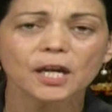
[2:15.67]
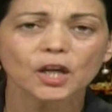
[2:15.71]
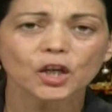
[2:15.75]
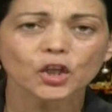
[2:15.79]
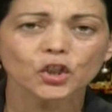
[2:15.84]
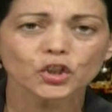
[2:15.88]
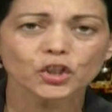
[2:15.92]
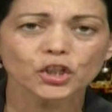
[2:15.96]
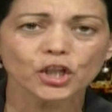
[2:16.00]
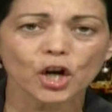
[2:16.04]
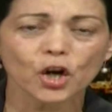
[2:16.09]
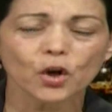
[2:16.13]

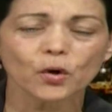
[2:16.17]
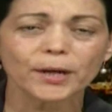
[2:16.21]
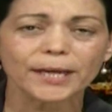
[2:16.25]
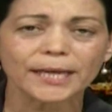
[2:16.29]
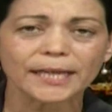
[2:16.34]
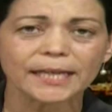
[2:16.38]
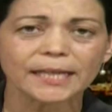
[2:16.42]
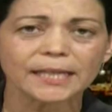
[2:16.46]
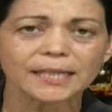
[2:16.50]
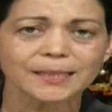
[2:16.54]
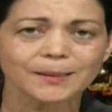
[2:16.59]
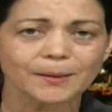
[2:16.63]
So
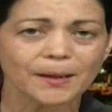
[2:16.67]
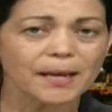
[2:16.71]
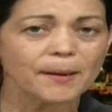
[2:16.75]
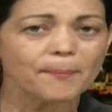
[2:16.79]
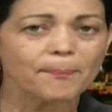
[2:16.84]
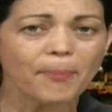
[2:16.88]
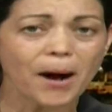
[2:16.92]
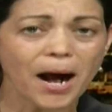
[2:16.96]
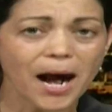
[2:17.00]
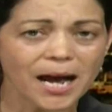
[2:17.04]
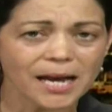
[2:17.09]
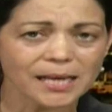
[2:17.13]
it is
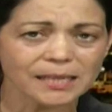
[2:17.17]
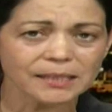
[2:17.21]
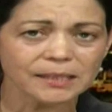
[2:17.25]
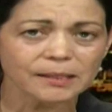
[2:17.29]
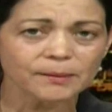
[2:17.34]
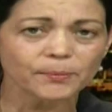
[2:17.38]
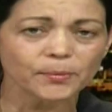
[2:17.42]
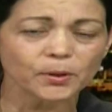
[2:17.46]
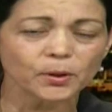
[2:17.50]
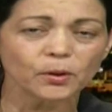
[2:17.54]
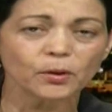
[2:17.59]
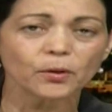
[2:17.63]

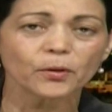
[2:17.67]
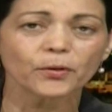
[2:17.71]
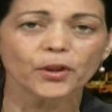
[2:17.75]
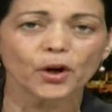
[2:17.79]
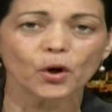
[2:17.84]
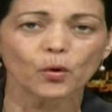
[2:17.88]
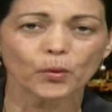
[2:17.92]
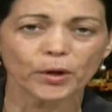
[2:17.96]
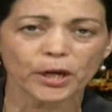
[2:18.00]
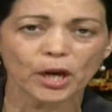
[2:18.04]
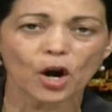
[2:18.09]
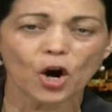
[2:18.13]
possible, though
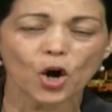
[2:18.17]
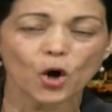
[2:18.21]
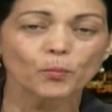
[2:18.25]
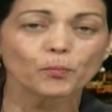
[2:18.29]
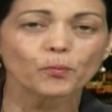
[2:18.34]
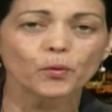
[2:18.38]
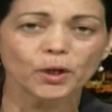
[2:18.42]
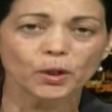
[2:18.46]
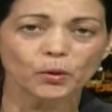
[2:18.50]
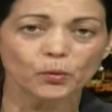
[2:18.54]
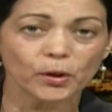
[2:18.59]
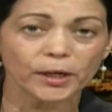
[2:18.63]
we hope
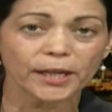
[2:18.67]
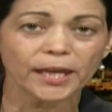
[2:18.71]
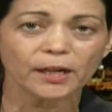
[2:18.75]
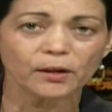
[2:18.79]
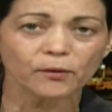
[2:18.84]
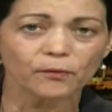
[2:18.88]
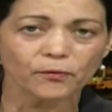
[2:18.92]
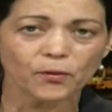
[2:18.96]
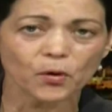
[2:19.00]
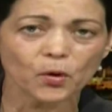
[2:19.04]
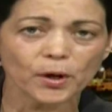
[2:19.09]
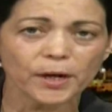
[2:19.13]
we can
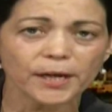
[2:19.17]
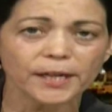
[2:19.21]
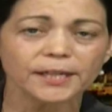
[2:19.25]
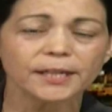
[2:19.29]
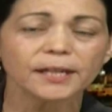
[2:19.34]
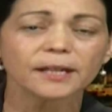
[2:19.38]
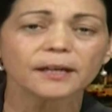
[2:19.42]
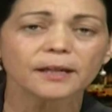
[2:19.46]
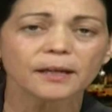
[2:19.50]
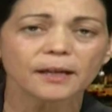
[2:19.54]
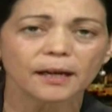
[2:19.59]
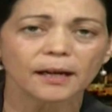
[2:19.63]
avoid
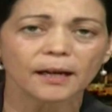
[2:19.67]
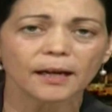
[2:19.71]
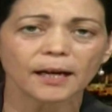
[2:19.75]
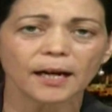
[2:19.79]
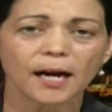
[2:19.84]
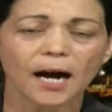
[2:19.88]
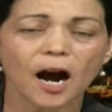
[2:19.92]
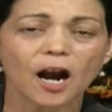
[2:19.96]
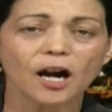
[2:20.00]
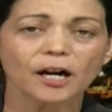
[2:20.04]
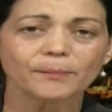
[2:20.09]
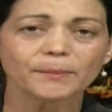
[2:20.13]

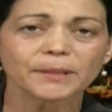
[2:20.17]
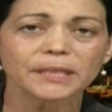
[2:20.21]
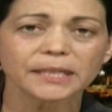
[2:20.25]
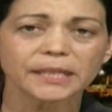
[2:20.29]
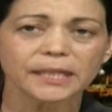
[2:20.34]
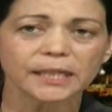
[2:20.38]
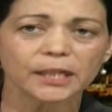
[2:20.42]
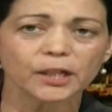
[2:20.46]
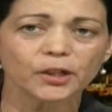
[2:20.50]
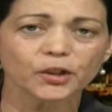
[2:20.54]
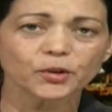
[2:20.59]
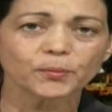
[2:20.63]
our
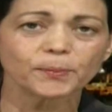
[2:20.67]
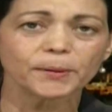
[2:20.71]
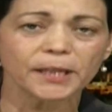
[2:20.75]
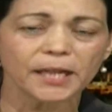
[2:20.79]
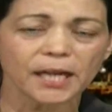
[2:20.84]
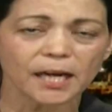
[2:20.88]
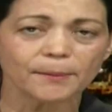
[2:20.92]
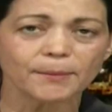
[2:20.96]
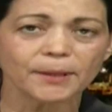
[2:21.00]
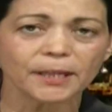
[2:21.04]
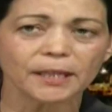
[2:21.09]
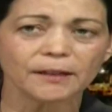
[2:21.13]
mosquitoes
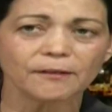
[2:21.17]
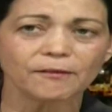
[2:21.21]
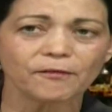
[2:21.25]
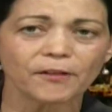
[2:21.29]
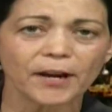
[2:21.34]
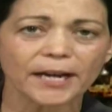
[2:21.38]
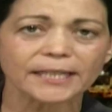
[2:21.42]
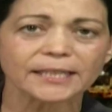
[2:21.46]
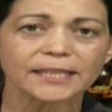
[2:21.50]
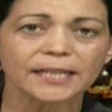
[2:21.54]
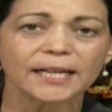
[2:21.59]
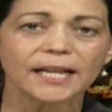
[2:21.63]
becoming
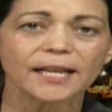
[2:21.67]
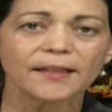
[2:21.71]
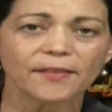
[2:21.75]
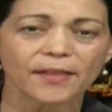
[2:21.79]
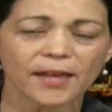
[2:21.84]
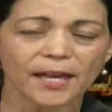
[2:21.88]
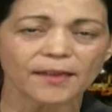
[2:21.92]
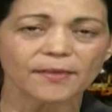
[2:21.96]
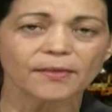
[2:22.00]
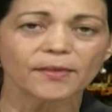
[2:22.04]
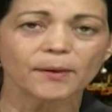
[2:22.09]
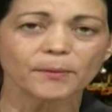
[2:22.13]
infected and
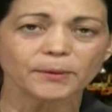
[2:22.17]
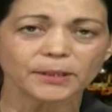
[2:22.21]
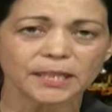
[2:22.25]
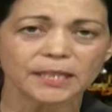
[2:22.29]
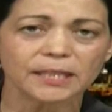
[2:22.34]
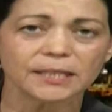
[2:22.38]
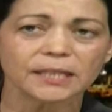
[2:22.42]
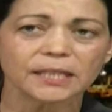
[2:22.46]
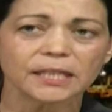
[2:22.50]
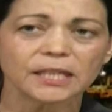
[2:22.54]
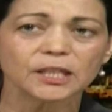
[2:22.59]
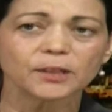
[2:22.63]
then the
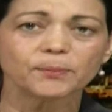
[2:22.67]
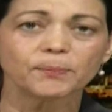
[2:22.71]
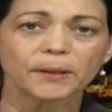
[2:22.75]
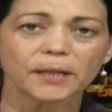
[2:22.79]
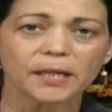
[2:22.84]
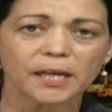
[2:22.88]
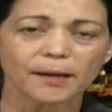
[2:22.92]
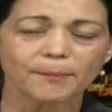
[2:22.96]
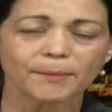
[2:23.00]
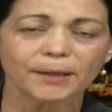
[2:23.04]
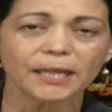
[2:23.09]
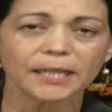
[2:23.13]
disease
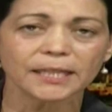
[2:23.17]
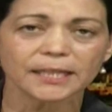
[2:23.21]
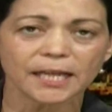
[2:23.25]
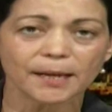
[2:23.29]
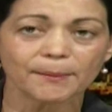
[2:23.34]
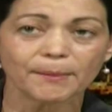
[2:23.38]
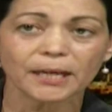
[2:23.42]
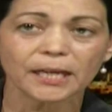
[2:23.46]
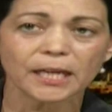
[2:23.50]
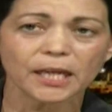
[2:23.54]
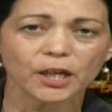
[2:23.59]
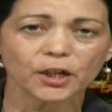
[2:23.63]
becoming
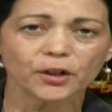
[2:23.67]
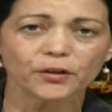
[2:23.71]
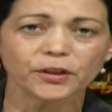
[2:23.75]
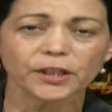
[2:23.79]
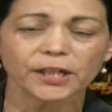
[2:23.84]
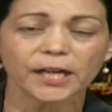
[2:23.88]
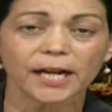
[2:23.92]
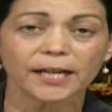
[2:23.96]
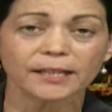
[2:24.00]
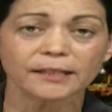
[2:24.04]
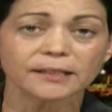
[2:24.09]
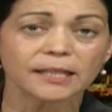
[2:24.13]
endemic here in the
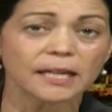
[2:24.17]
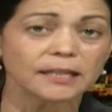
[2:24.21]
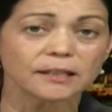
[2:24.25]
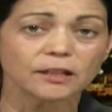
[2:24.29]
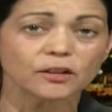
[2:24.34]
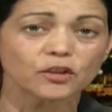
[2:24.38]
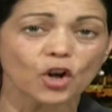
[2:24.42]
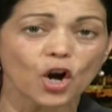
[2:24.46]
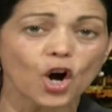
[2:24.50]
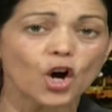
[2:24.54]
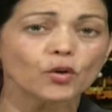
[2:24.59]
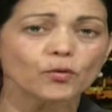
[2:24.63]
United States.
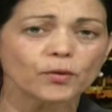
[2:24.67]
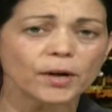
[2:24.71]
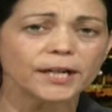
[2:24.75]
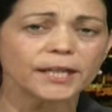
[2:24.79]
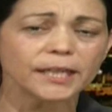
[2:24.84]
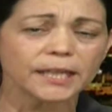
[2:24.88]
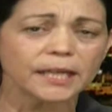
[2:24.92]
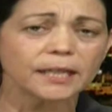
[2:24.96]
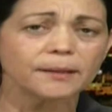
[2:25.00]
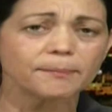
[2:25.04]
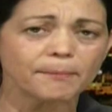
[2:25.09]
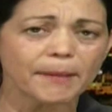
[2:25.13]
It's
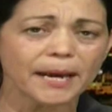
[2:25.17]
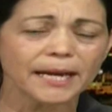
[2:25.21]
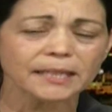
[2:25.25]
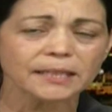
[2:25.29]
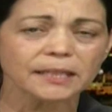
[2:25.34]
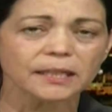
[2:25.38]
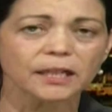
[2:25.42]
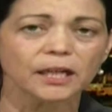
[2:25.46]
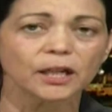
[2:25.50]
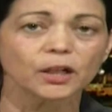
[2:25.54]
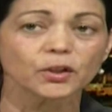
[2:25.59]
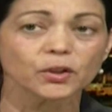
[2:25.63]
already in
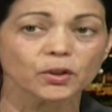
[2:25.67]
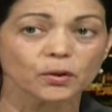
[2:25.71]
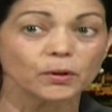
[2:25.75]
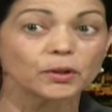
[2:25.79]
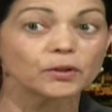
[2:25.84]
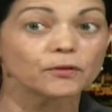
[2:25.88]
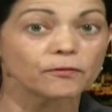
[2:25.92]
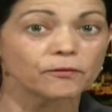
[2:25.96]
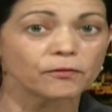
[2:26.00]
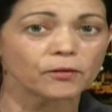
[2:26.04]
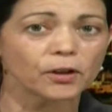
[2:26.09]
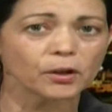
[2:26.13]
Mexico, so
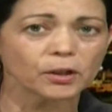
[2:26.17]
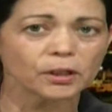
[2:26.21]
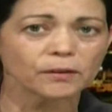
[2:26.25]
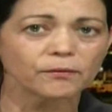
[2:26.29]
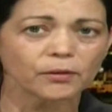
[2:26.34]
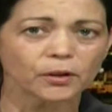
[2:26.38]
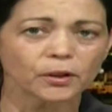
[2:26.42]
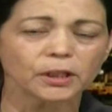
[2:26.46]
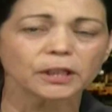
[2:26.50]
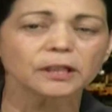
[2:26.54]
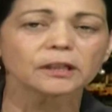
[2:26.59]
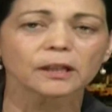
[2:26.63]
it's very,
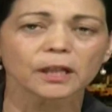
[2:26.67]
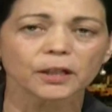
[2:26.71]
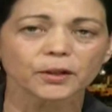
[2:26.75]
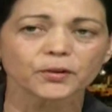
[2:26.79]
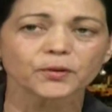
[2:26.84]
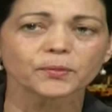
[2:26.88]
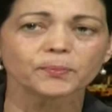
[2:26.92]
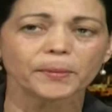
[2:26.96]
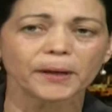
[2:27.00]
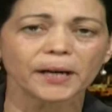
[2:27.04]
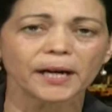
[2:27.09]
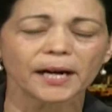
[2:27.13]
very
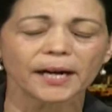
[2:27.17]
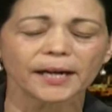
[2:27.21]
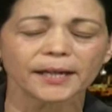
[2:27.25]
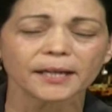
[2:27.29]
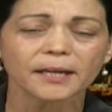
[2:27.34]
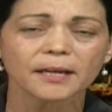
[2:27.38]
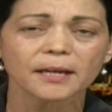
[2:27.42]
close by.